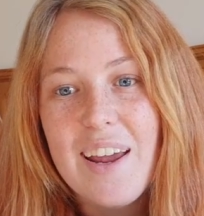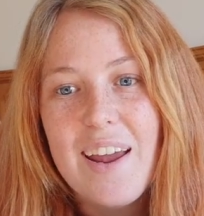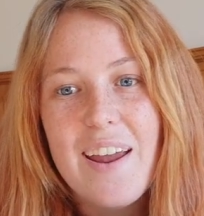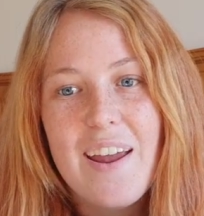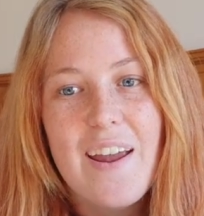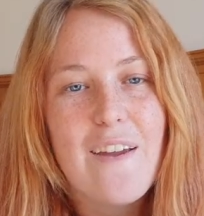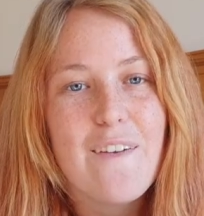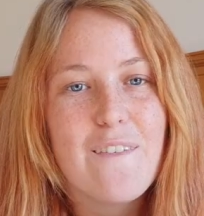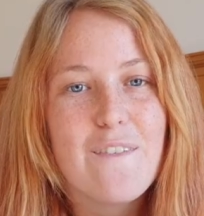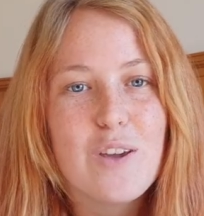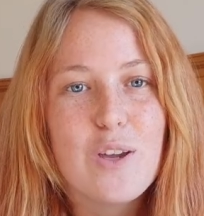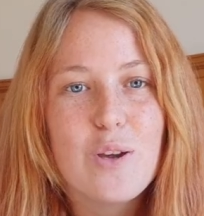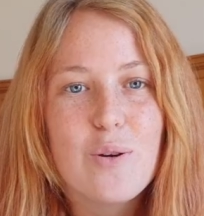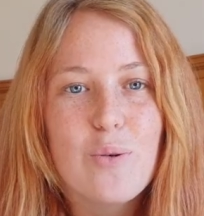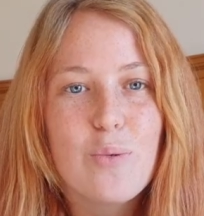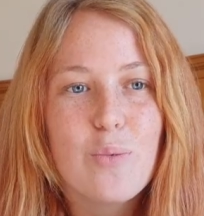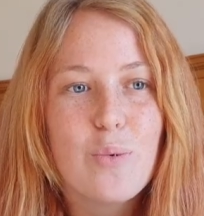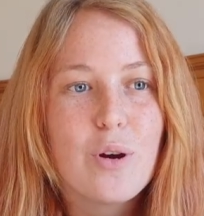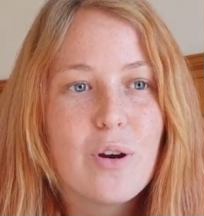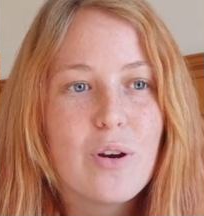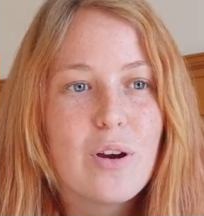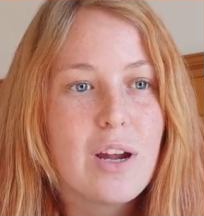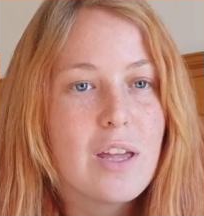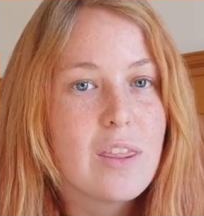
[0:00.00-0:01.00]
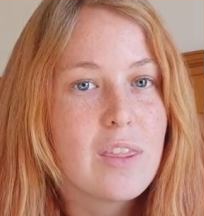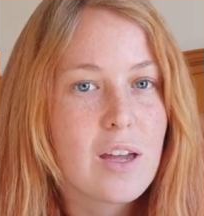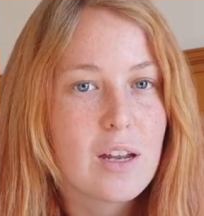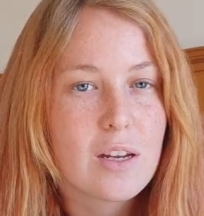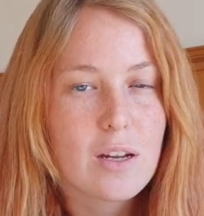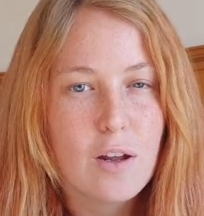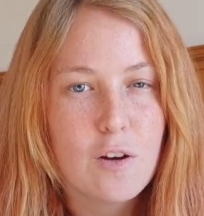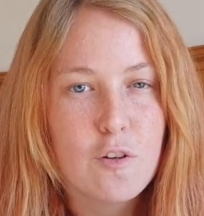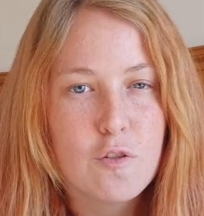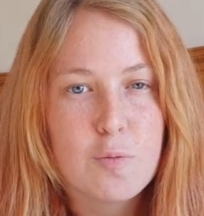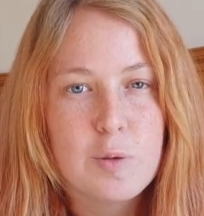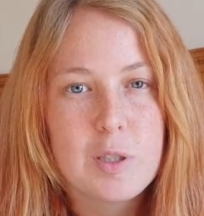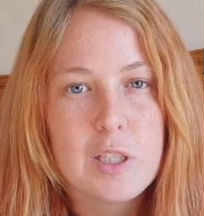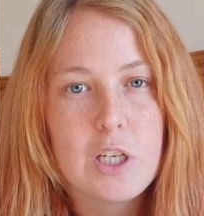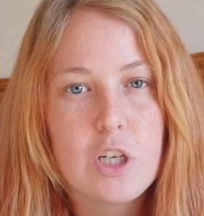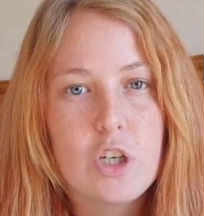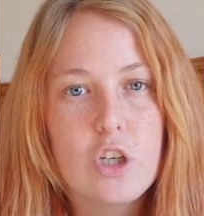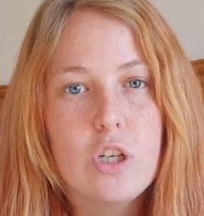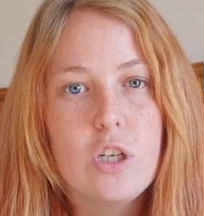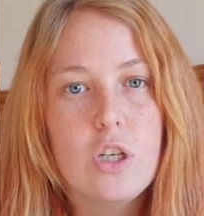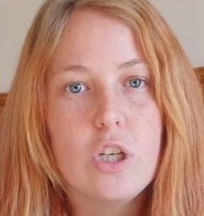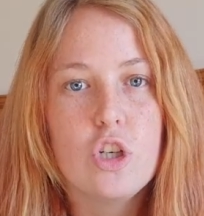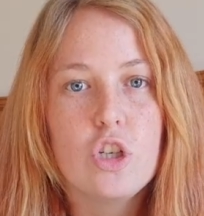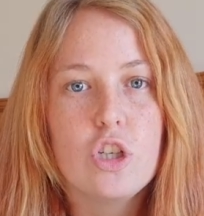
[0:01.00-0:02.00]
If you were in that kind of
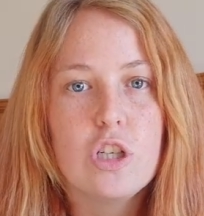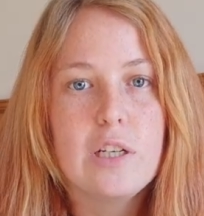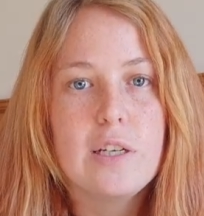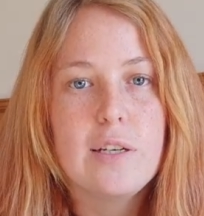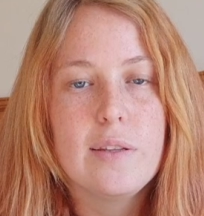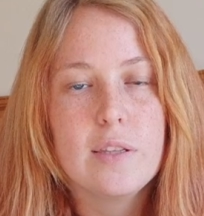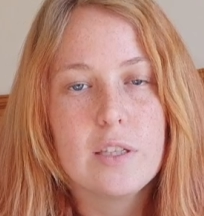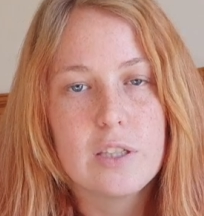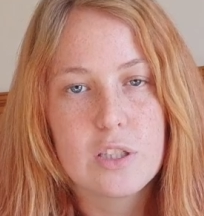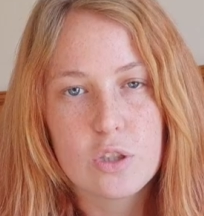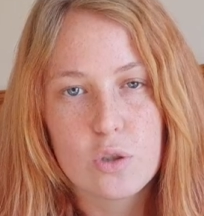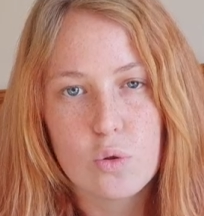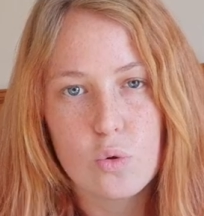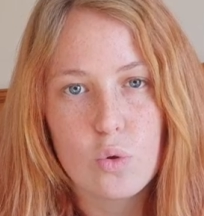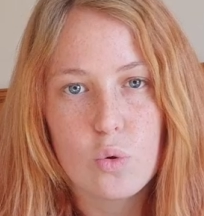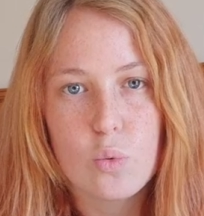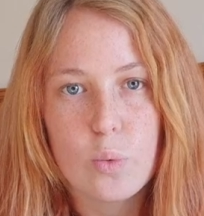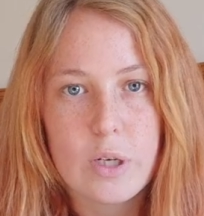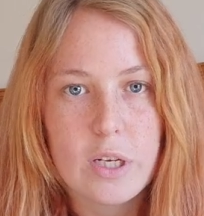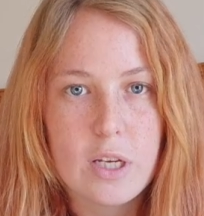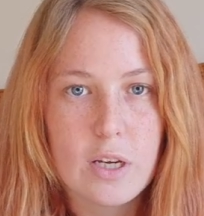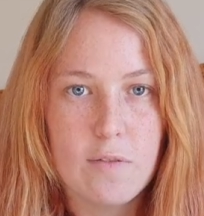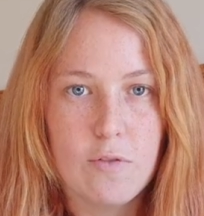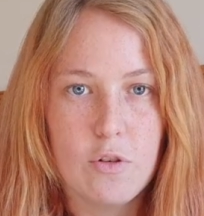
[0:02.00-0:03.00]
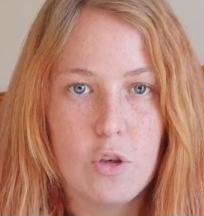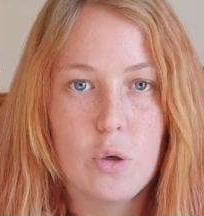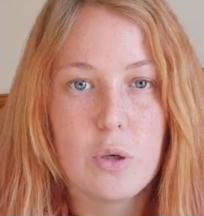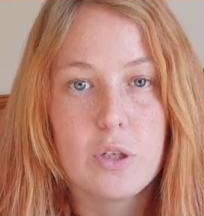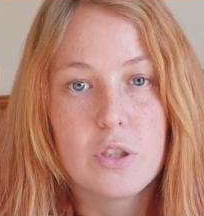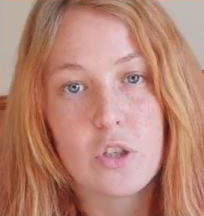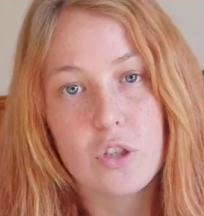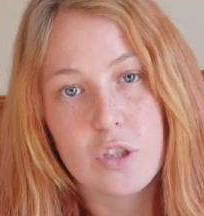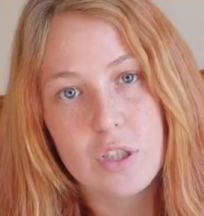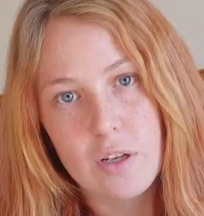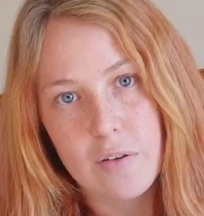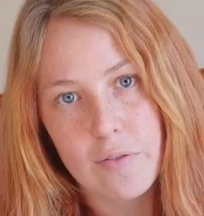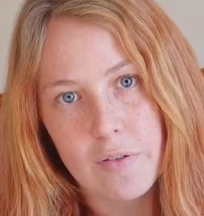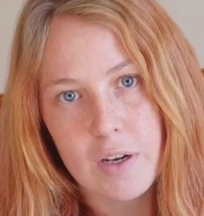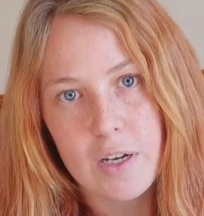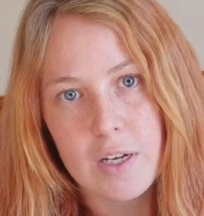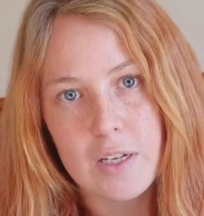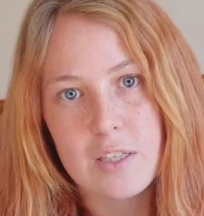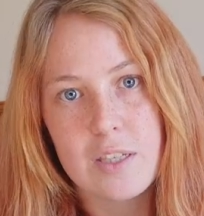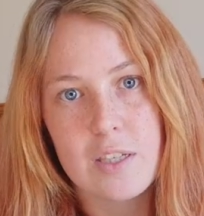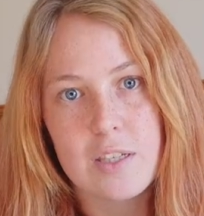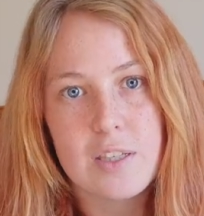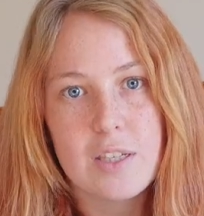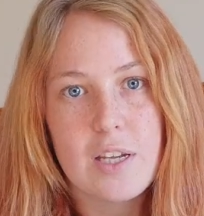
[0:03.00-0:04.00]
position, usually the school would give you a
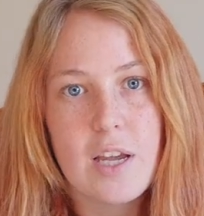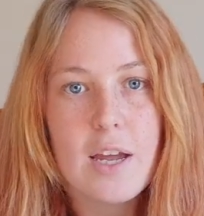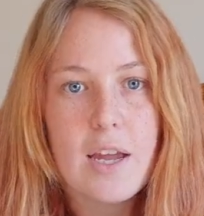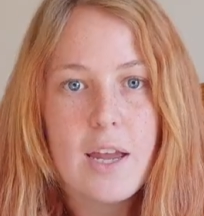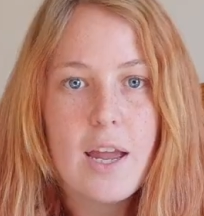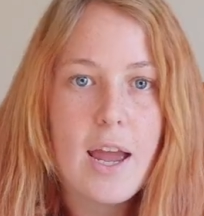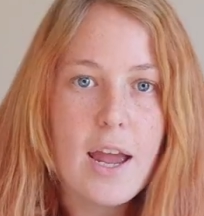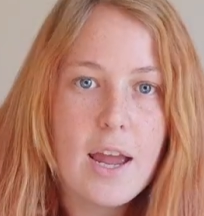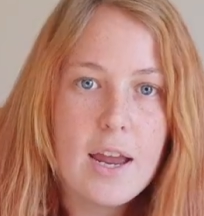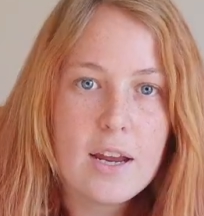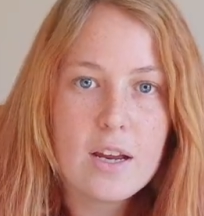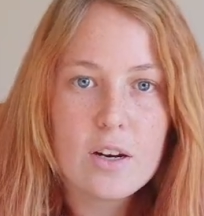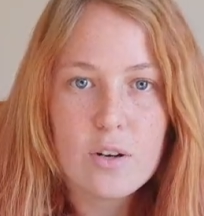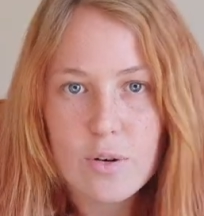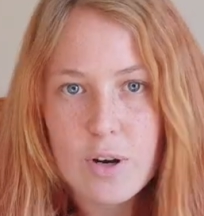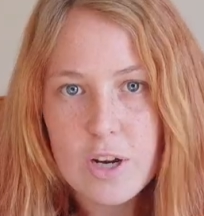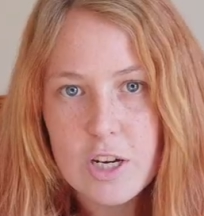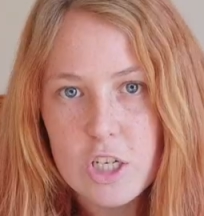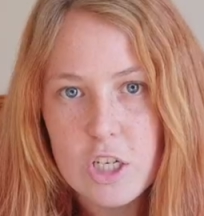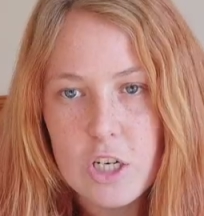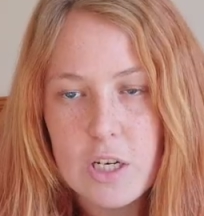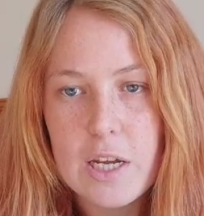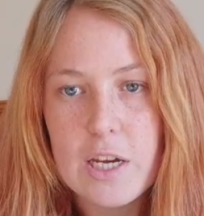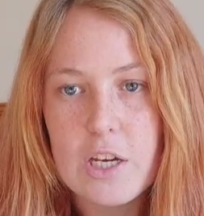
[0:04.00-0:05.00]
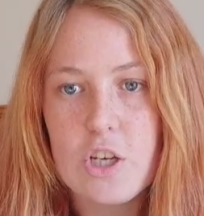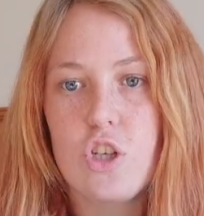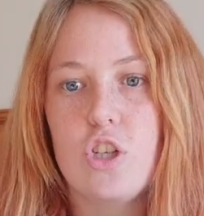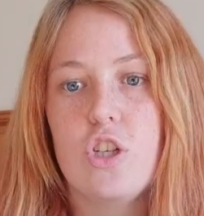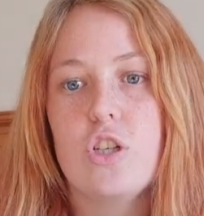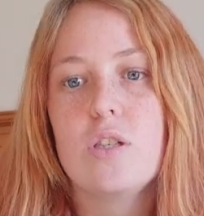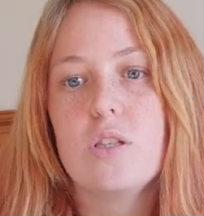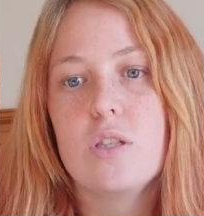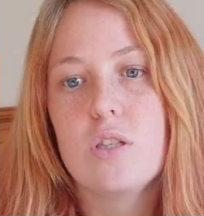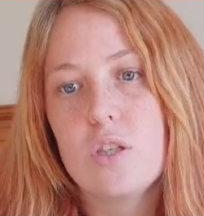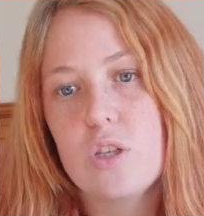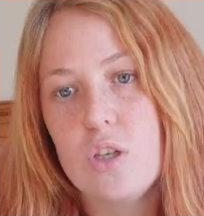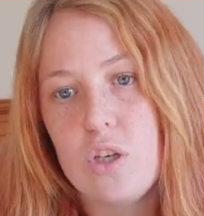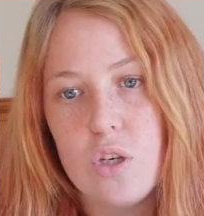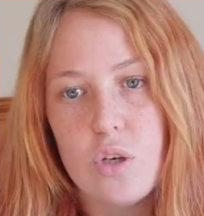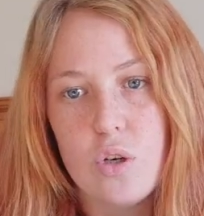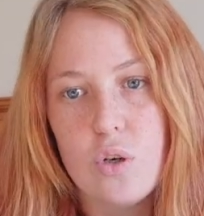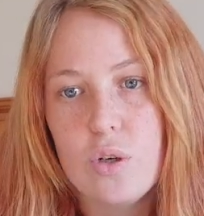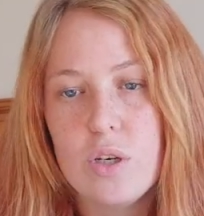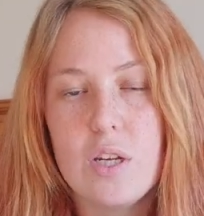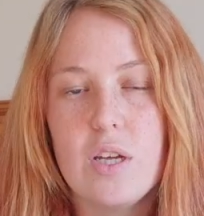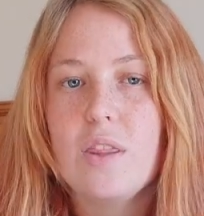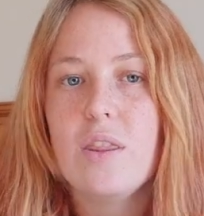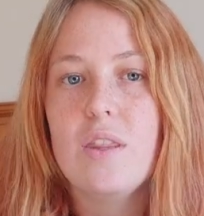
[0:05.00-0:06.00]
certificate to say, hey, congratulations, you
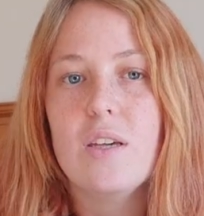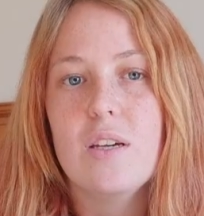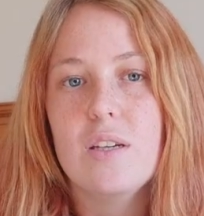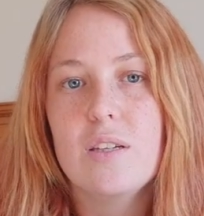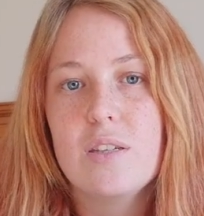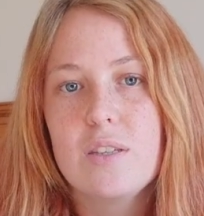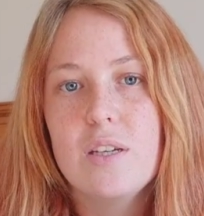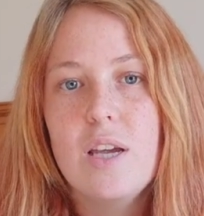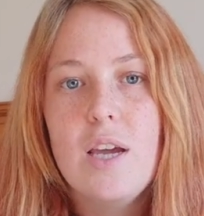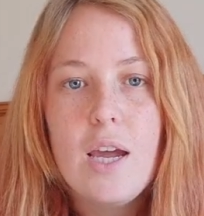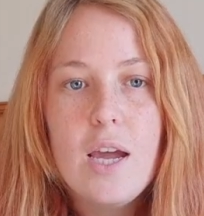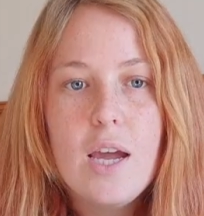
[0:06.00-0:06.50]
did this.